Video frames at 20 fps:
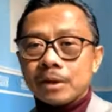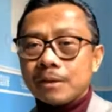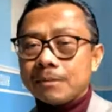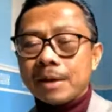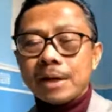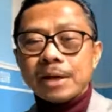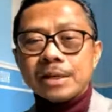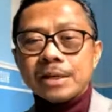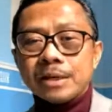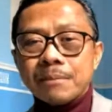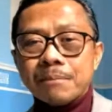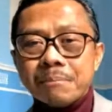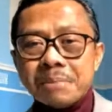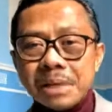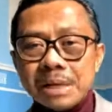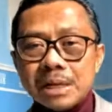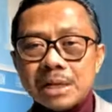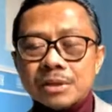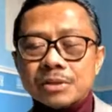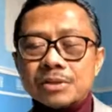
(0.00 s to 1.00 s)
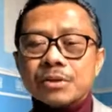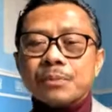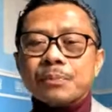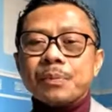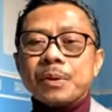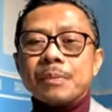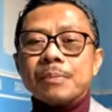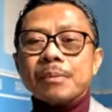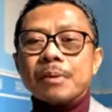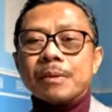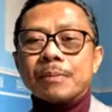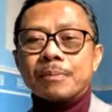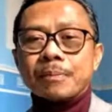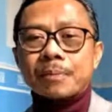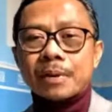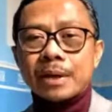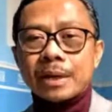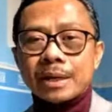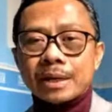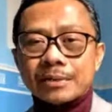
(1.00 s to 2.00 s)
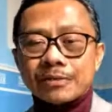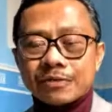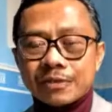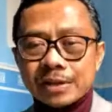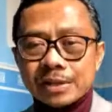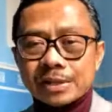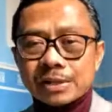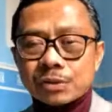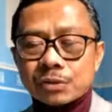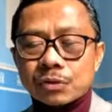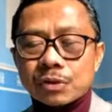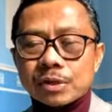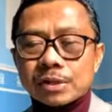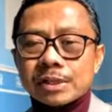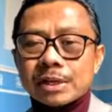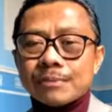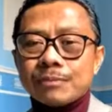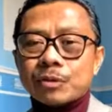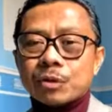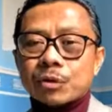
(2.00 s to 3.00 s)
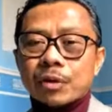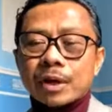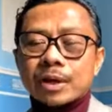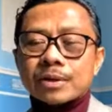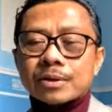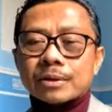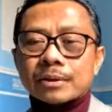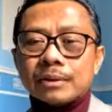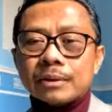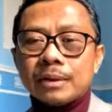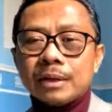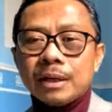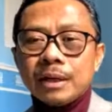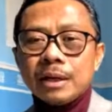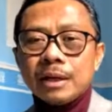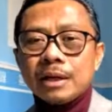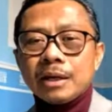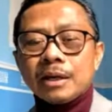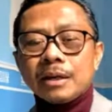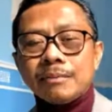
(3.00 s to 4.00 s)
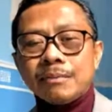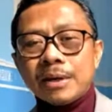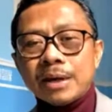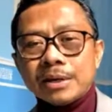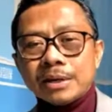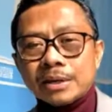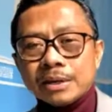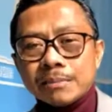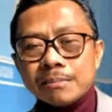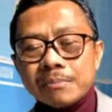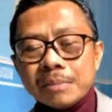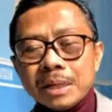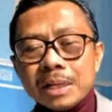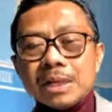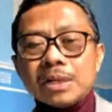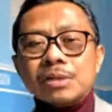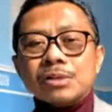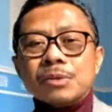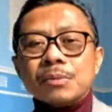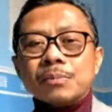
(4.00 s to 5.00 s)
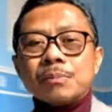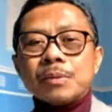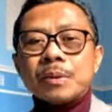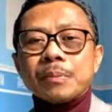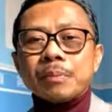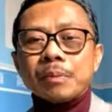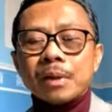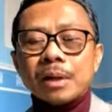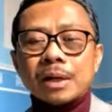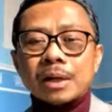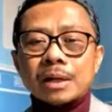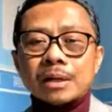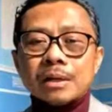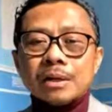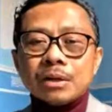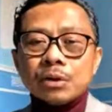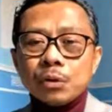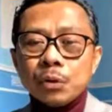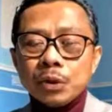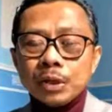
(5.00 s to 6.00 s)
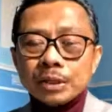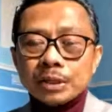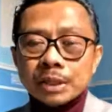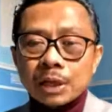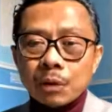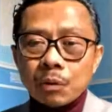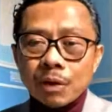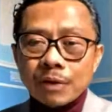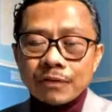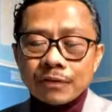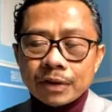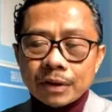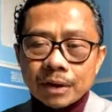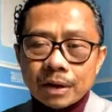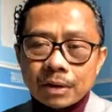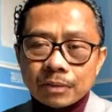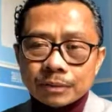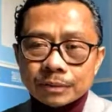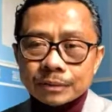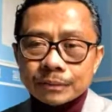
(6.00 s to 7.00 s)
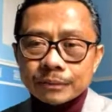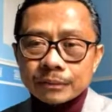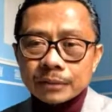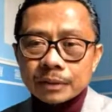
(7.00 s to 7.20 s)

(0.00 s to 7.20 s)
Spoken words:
Imagine millions of people are praying, facing to the same direction. Imagine millions of people are doing tawaf around.